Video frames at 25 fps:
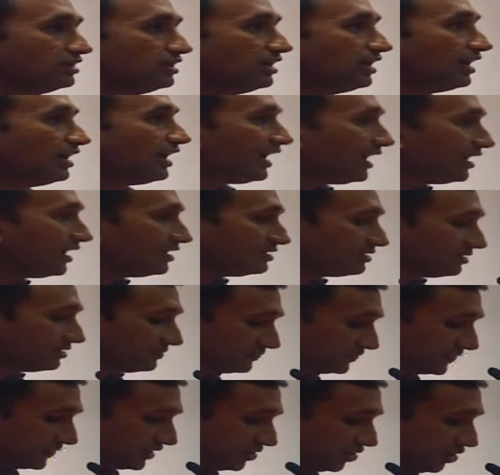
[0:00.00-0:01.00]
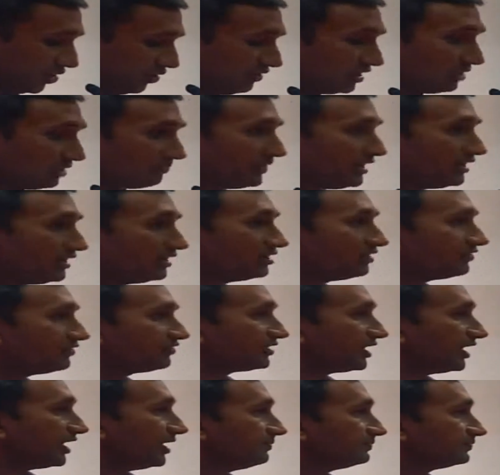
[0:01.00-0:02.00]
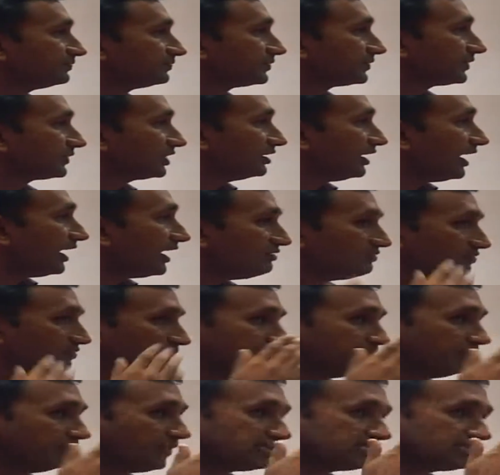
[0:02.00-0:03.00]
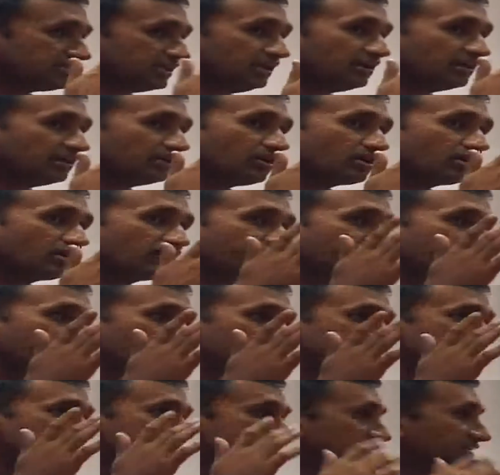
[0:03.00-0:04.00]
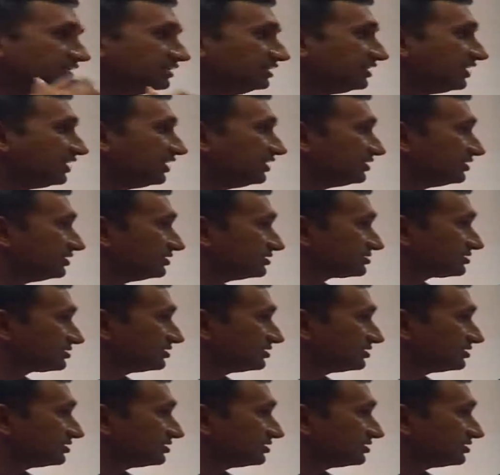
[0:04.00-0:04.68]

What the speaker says: And over a period of time, and measuring a lot of process indicators.